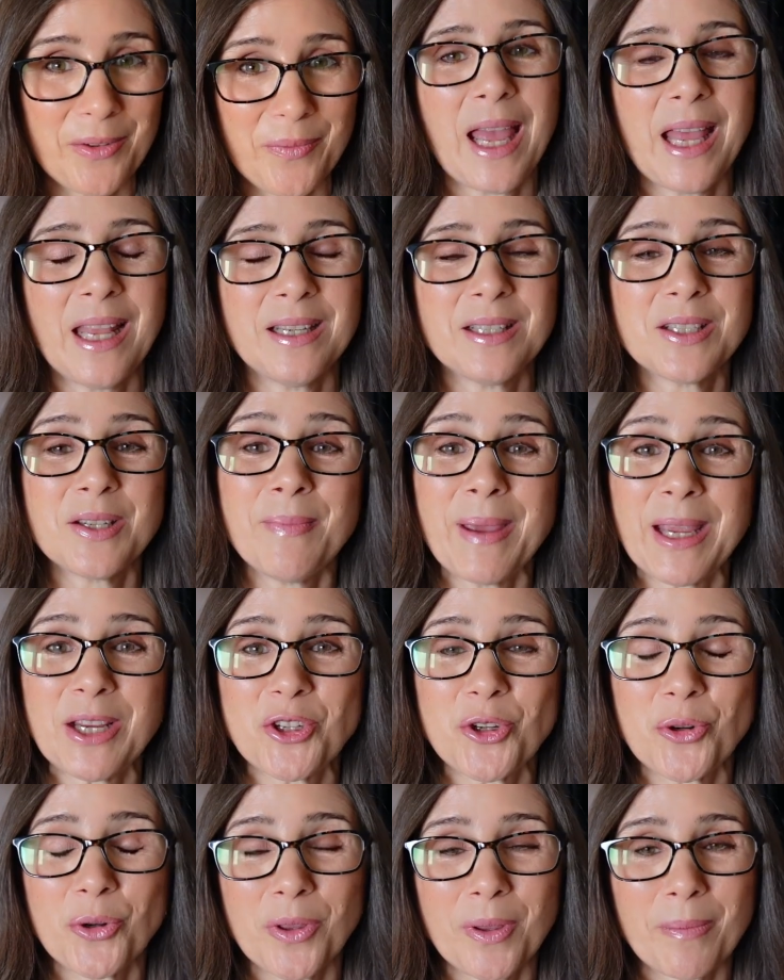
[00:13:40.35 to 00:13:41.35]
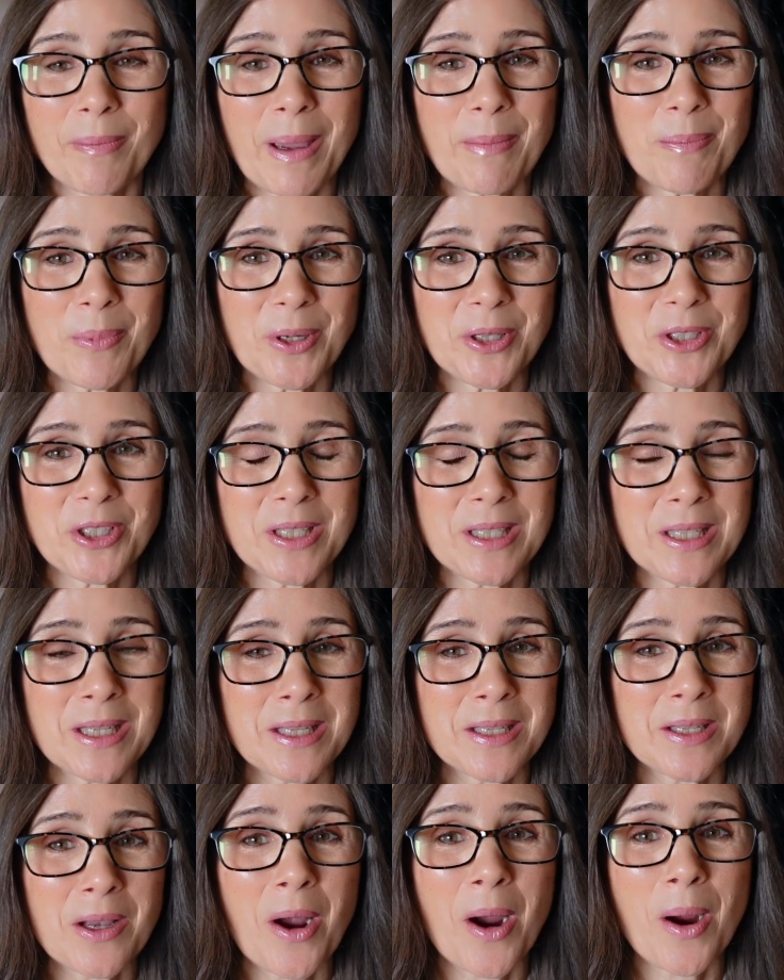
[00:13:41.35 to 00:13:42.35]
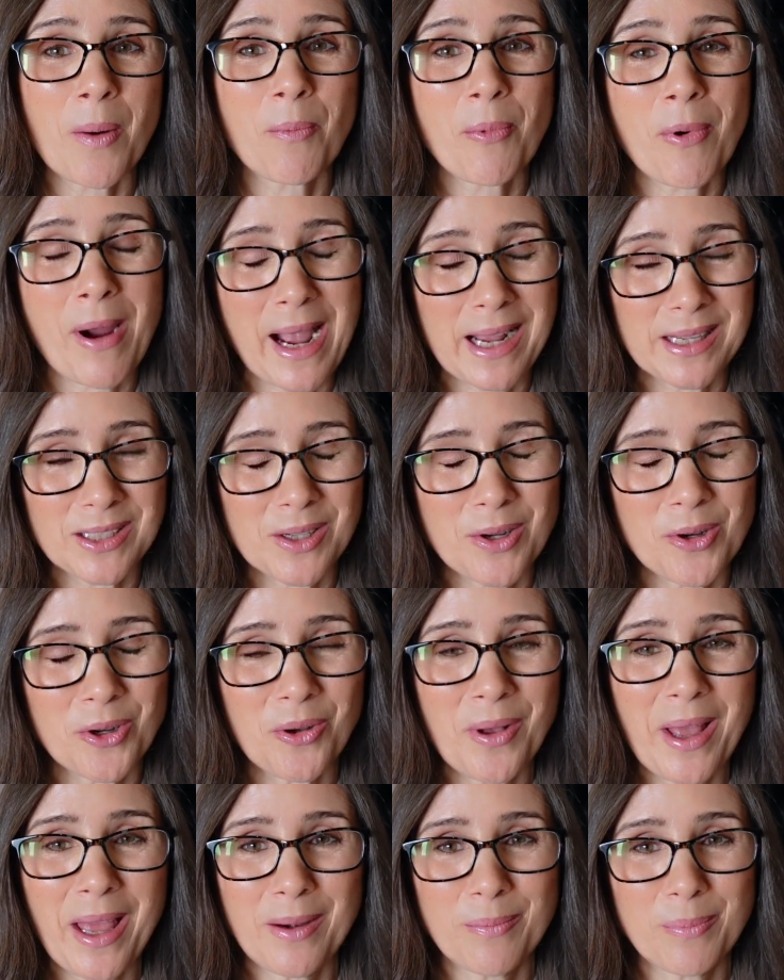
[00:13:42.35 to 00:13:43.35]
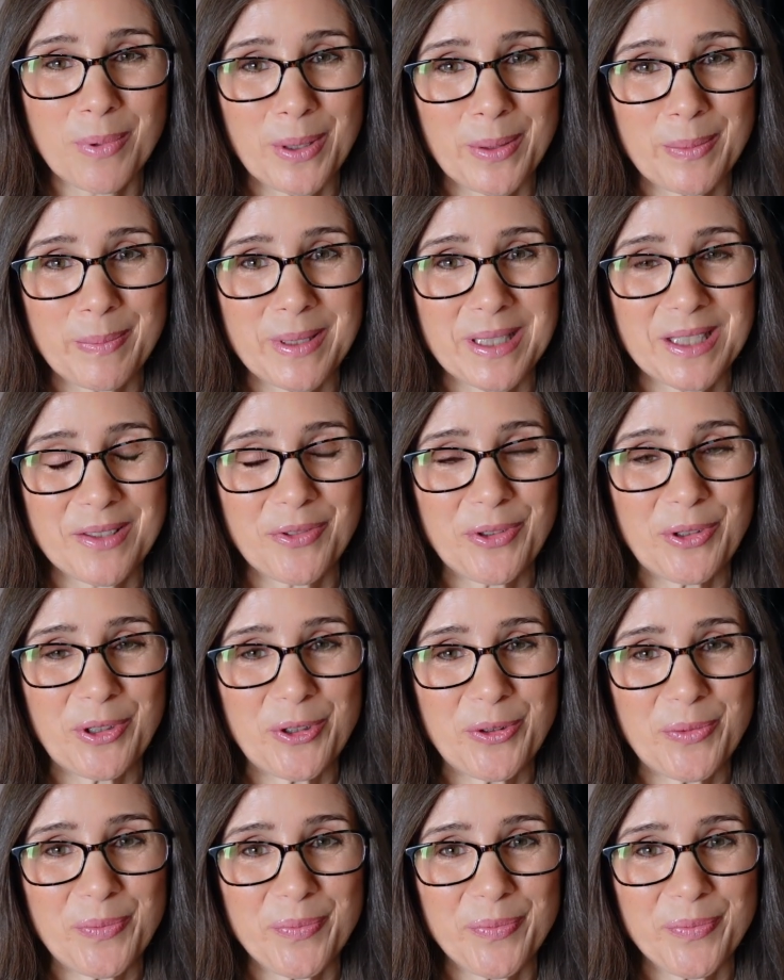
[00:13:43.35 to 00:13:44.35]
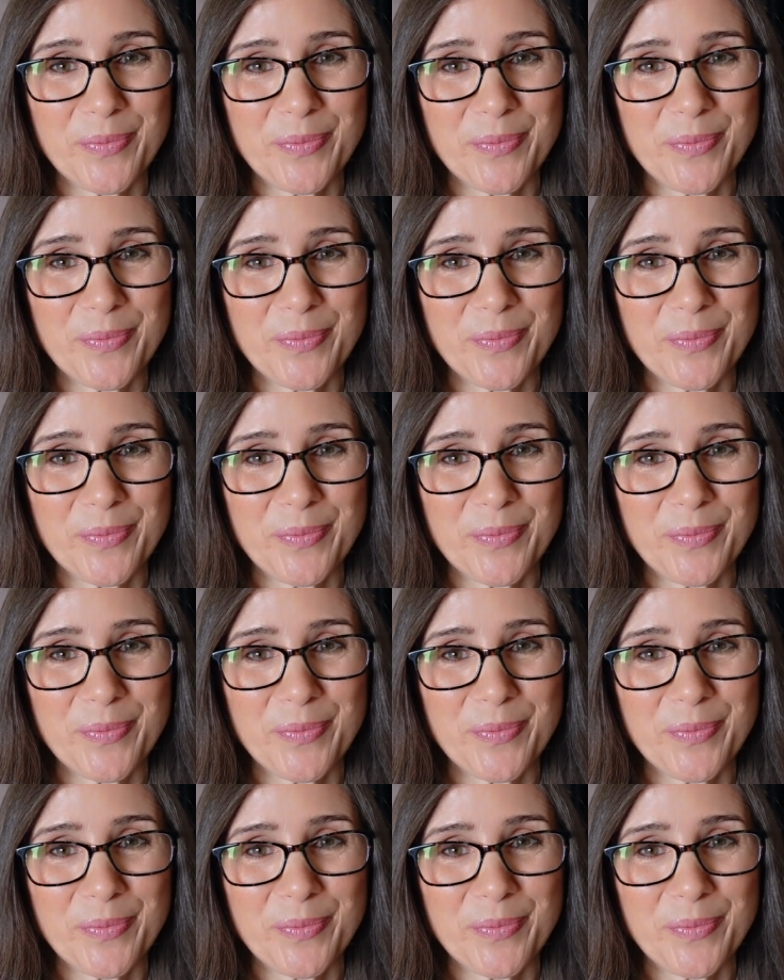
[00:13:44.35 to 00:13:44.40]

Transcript: and to make sure that my purchases are practical and purposeful.